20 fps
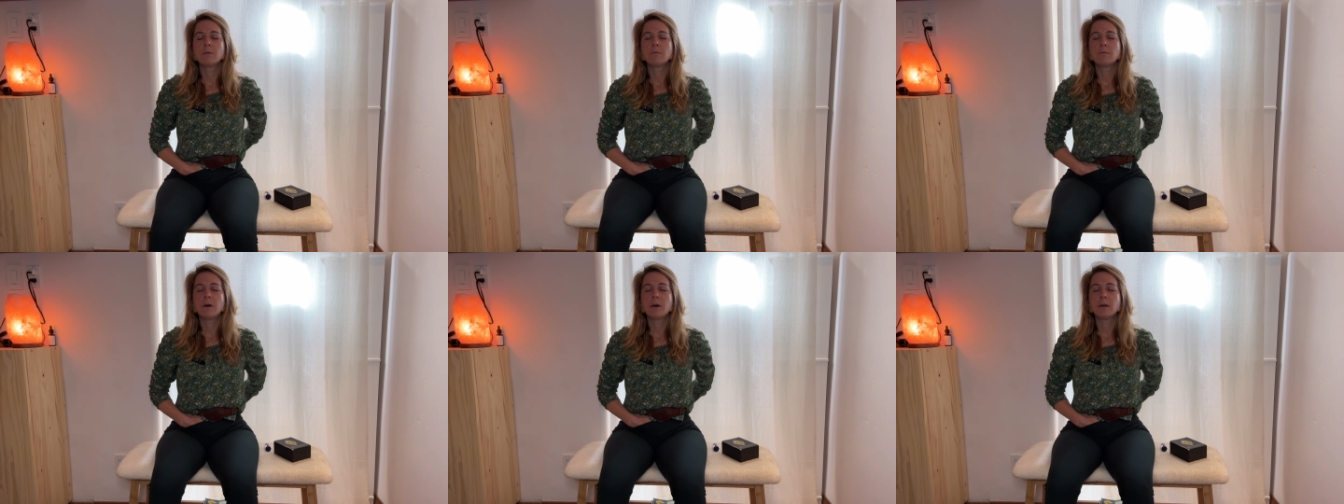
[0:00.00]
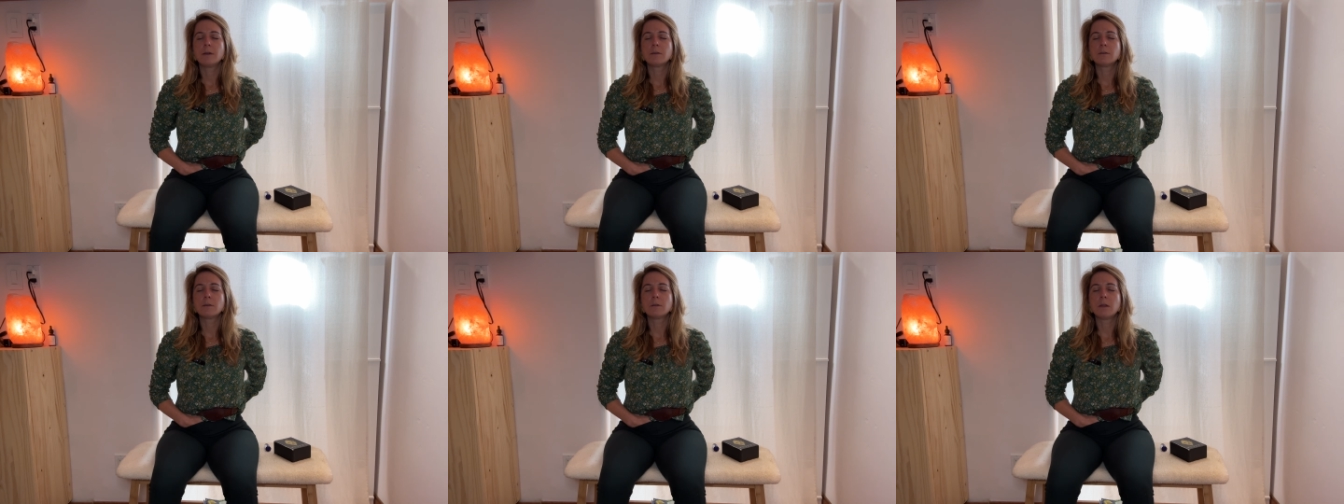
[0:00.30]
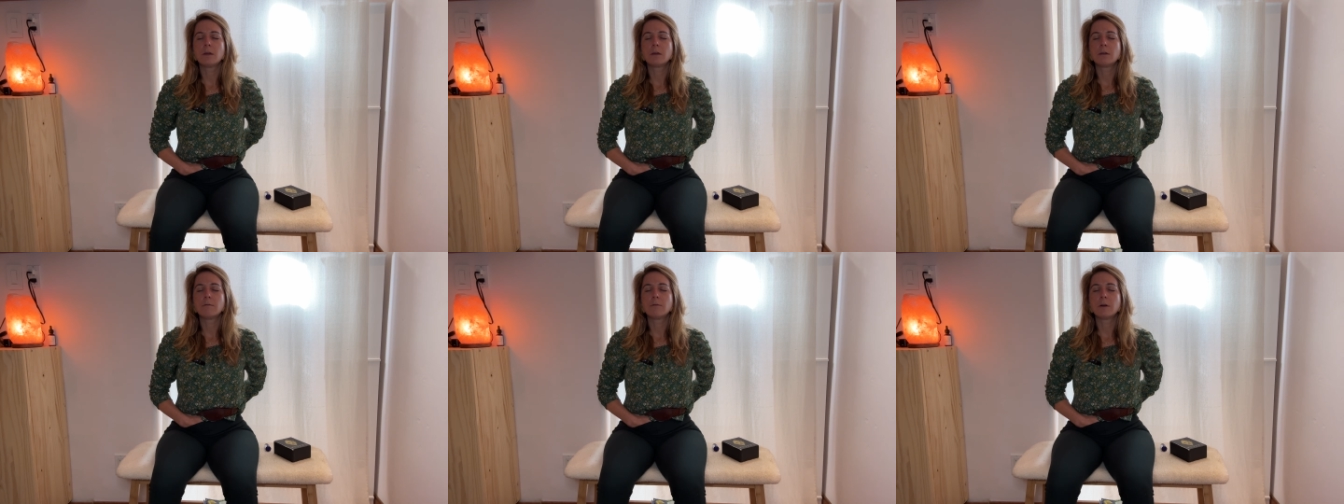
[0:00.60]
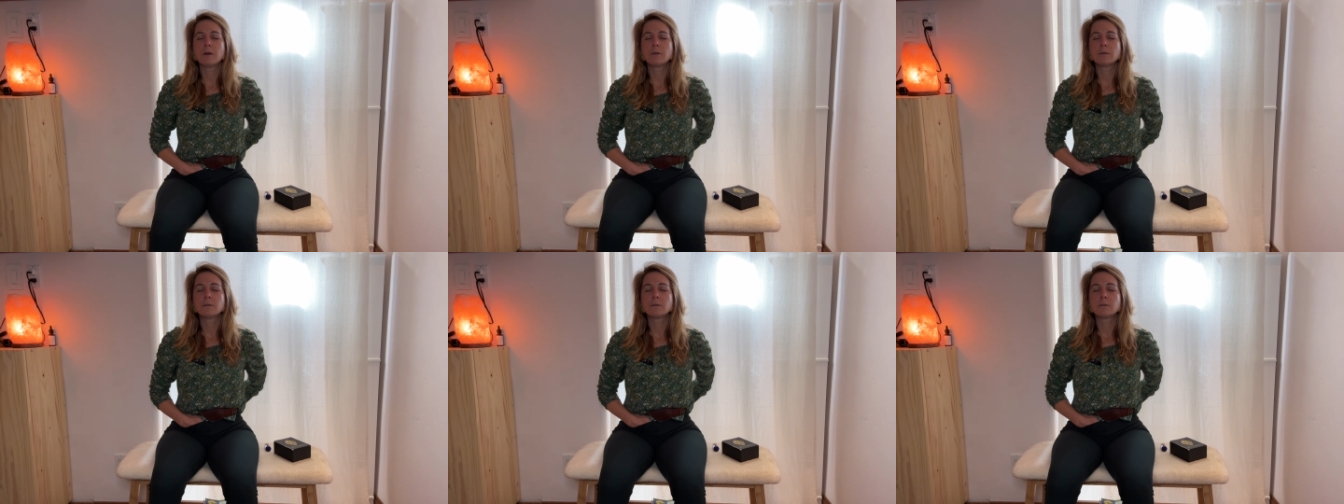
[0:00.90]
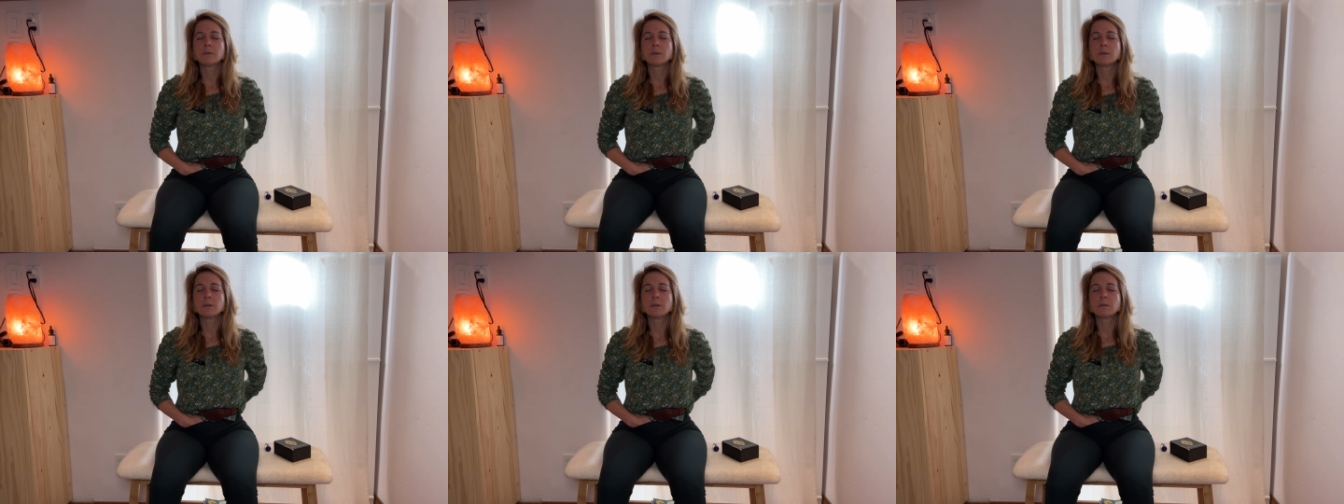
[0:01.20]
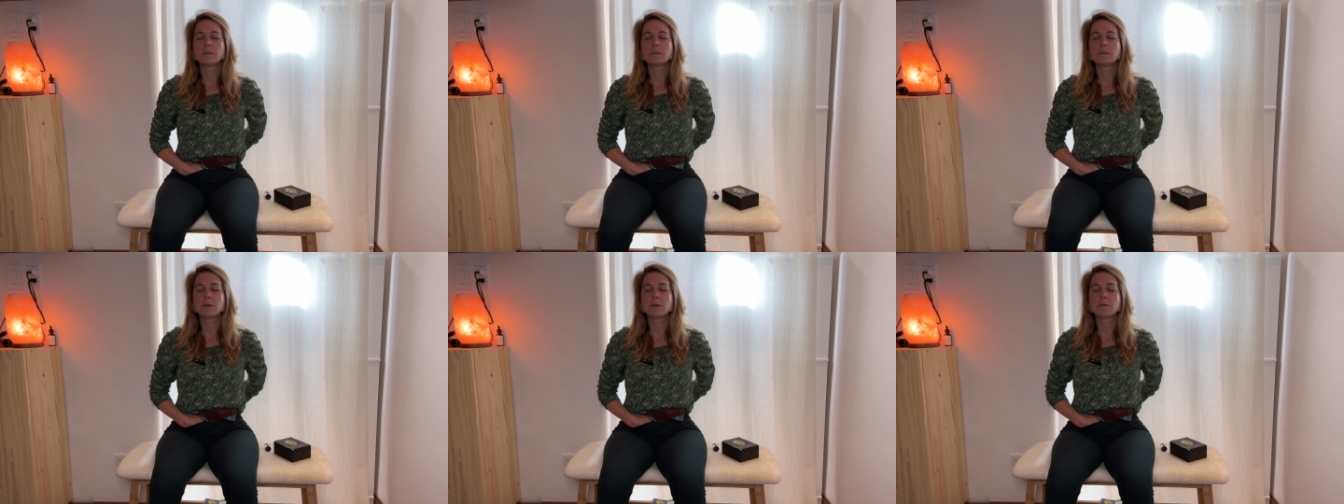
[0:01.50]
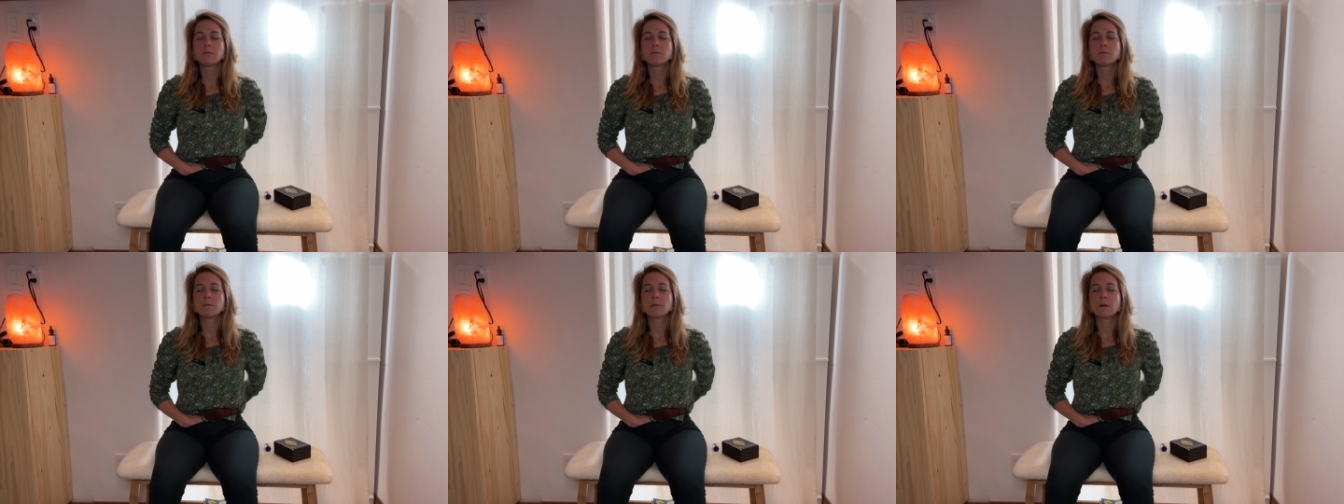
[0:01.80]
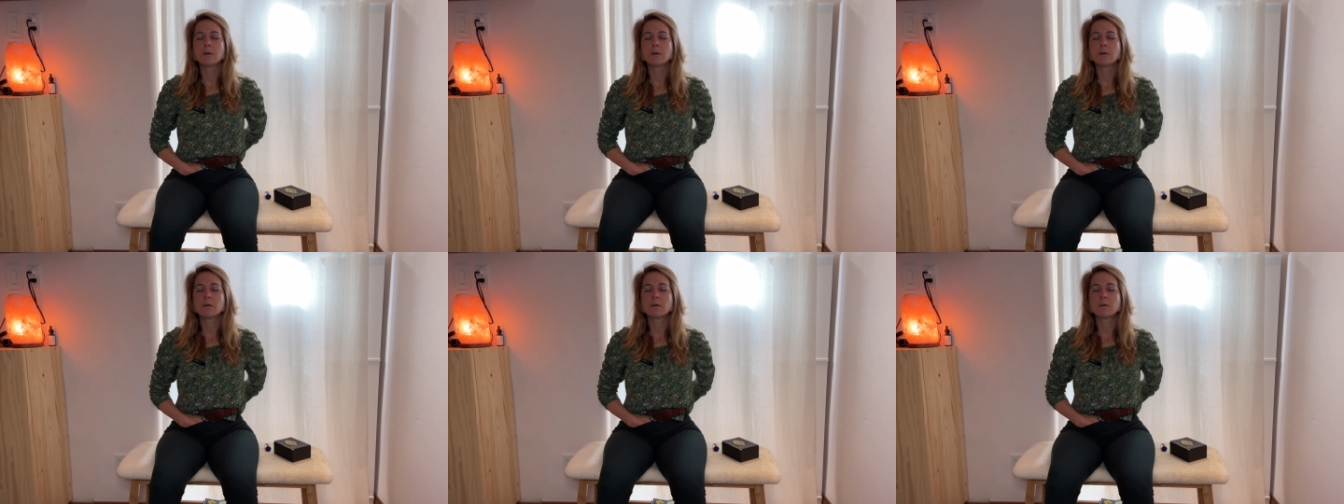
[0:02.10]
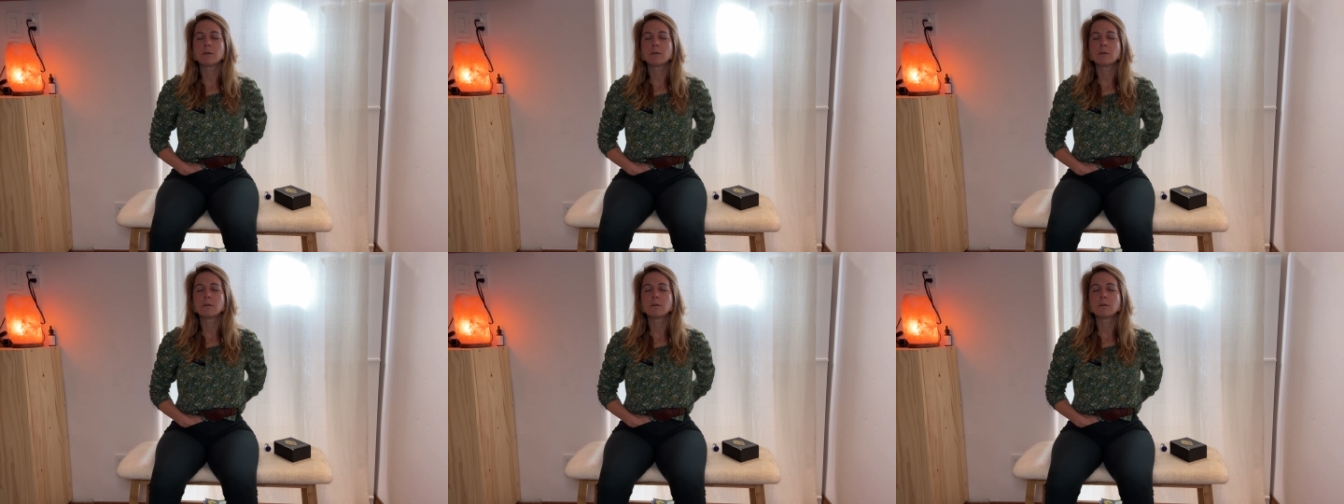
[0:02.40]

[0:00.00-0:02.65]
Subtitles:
find a lot of our sticky stuff, our